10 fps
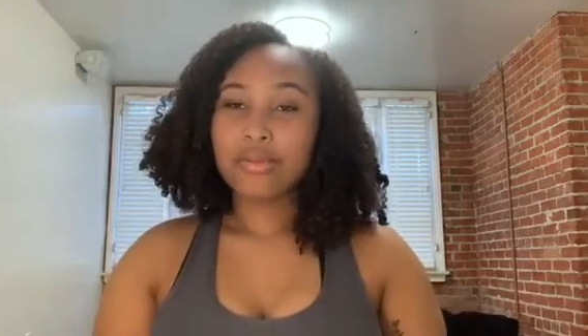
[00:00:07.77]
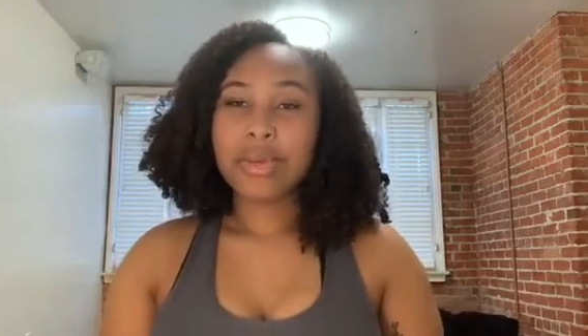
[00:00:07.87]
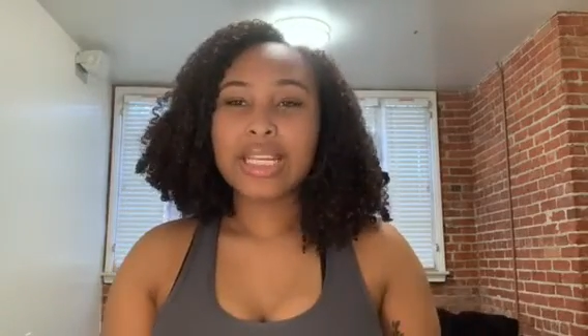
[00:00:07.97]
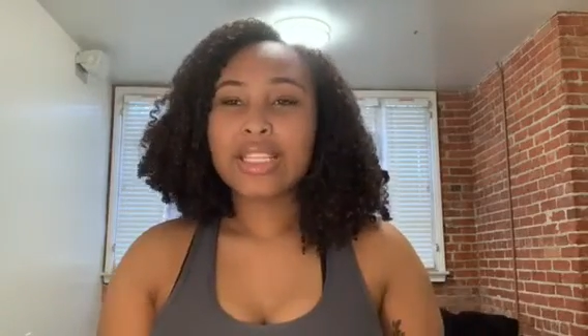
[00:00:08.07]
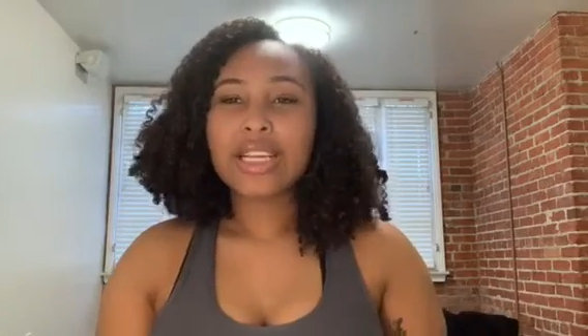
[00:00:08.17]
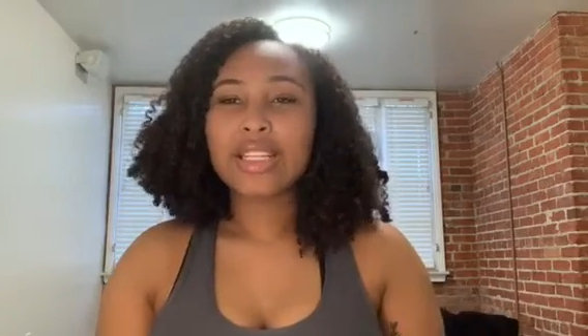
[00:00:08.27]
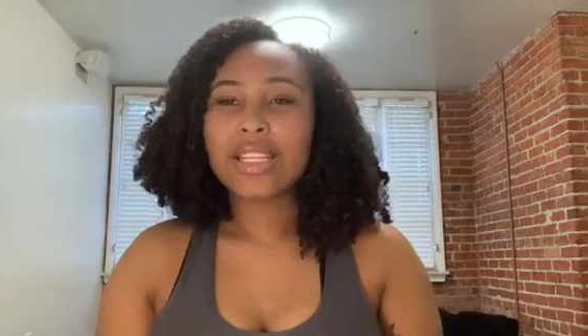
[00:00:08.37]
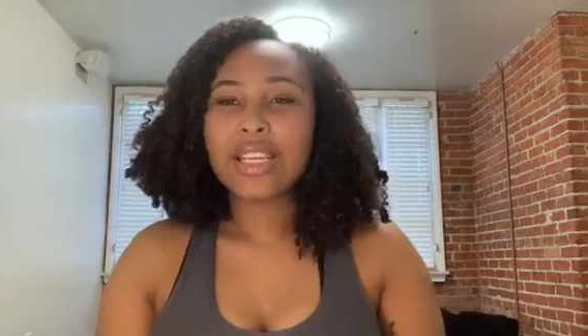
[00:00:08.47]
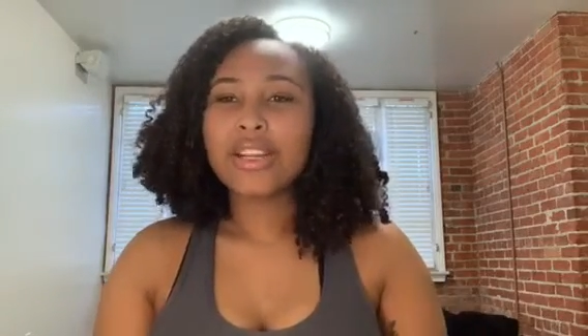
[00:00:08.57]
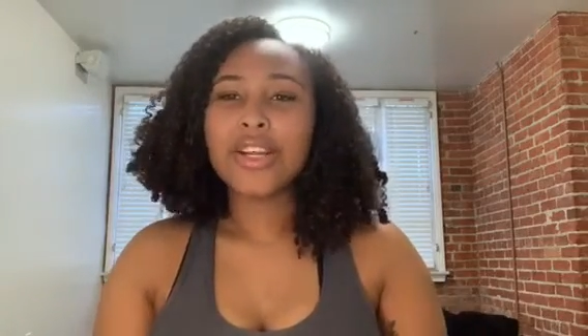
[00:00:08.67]

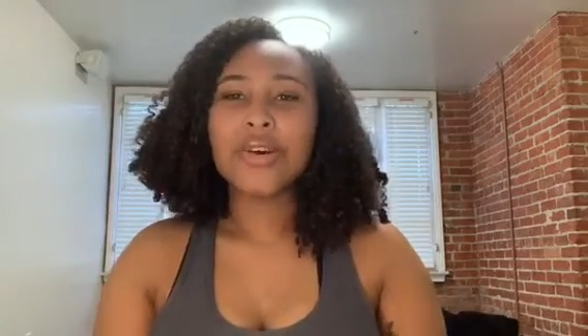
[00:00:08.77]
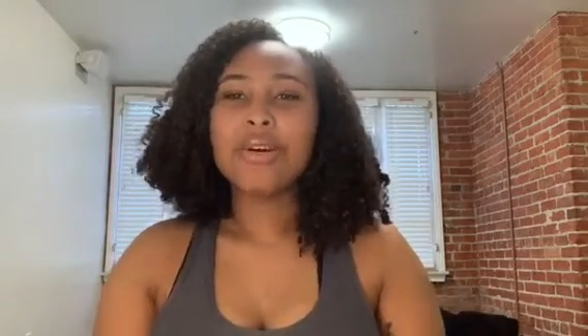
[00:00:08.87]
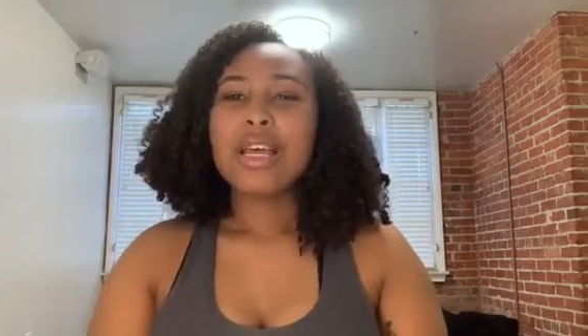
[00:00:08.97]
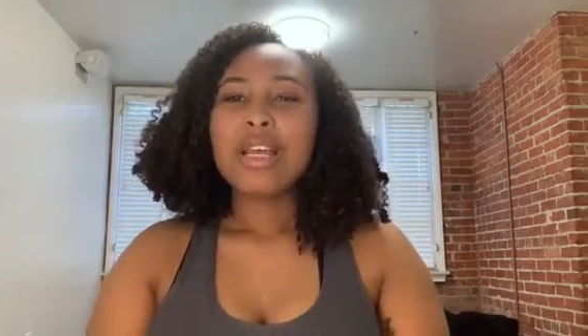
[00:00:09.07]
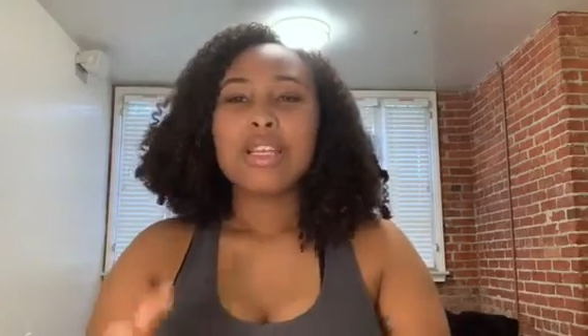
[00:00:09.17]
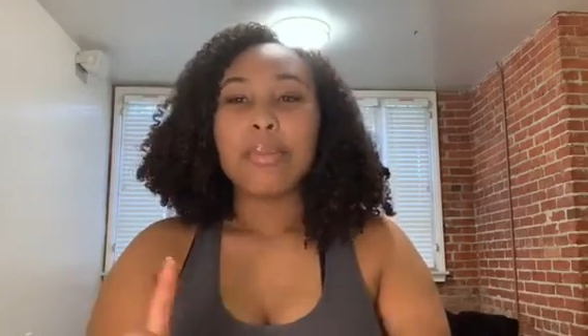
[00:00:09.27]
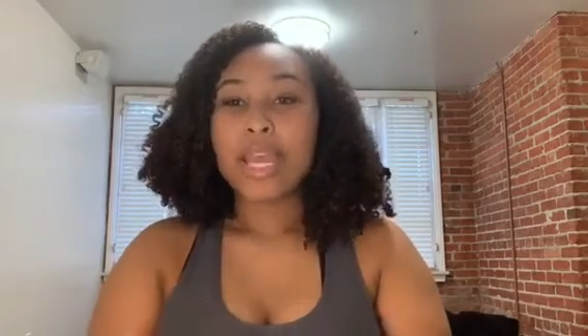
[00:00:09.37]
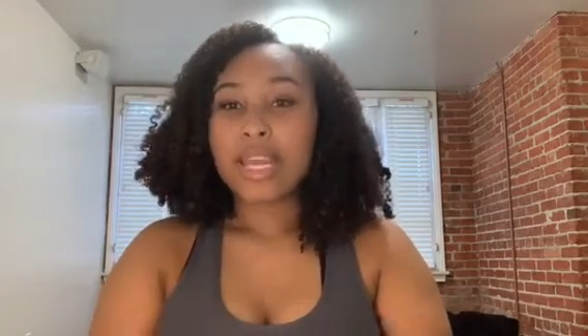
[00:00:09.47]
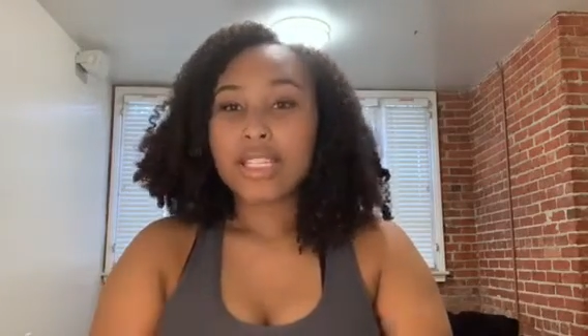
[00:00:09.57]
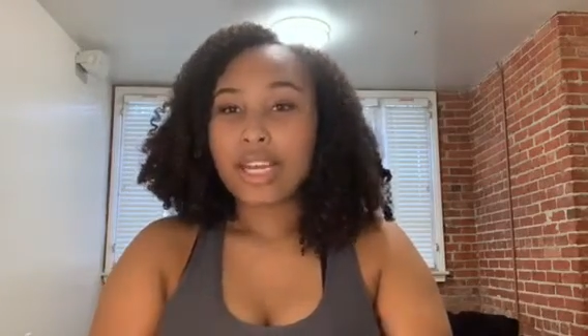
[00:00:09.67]
Basically, the
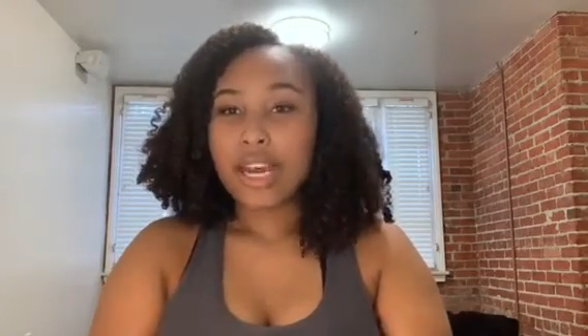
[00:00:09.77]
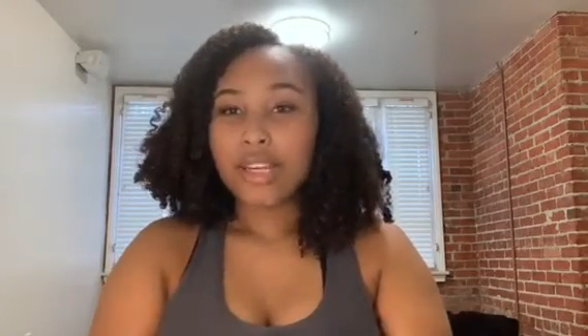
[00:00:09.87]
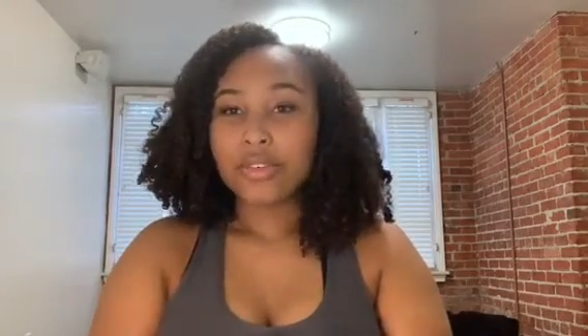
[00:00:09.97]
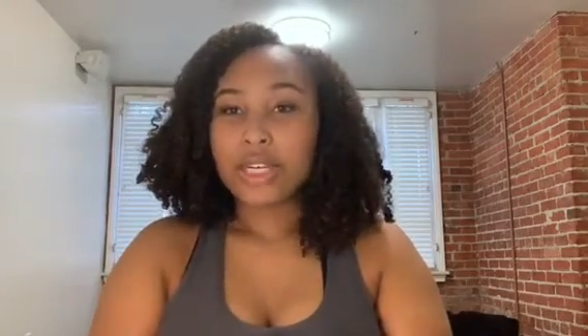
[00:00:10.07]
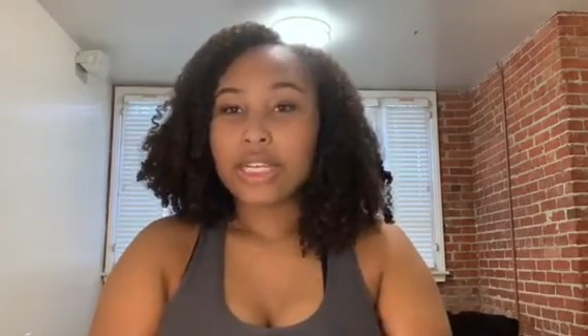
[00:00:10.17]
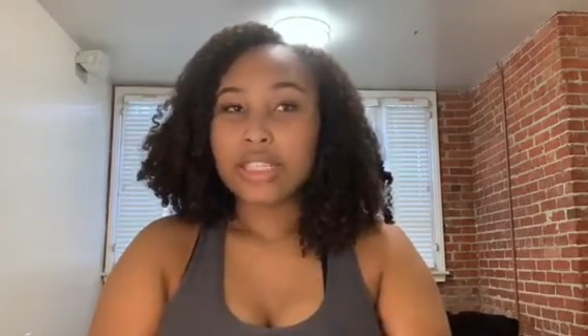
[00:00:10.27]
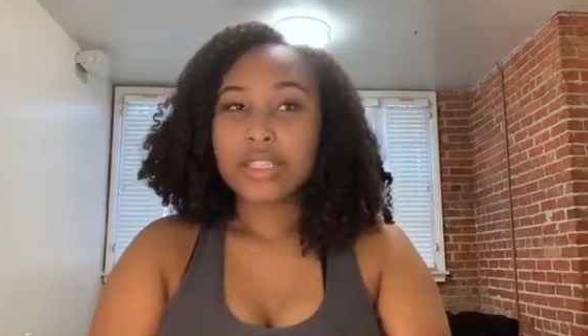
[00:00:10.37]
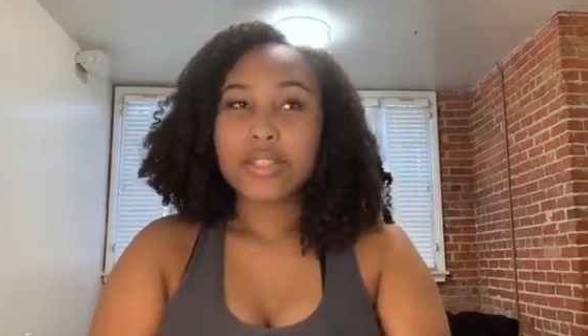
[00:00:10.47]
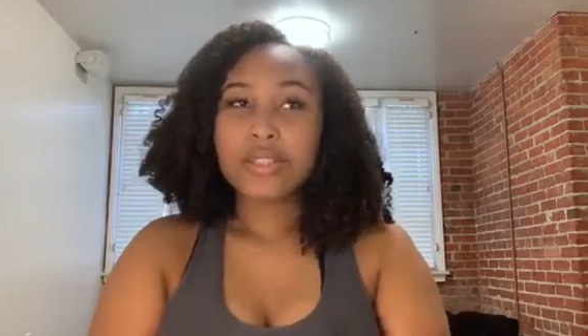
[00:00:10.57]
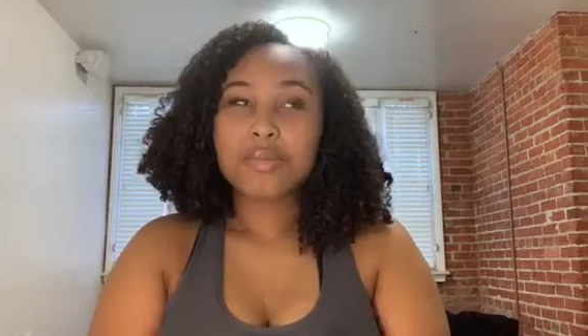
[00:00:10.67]
pain
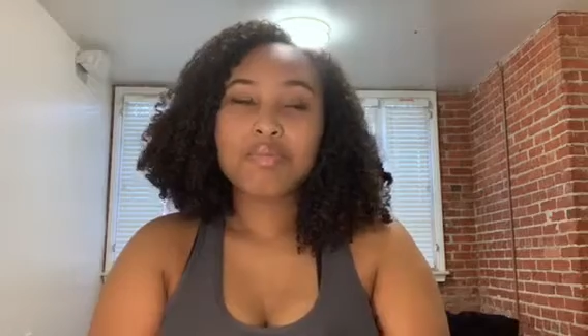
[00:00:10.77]
tolerance,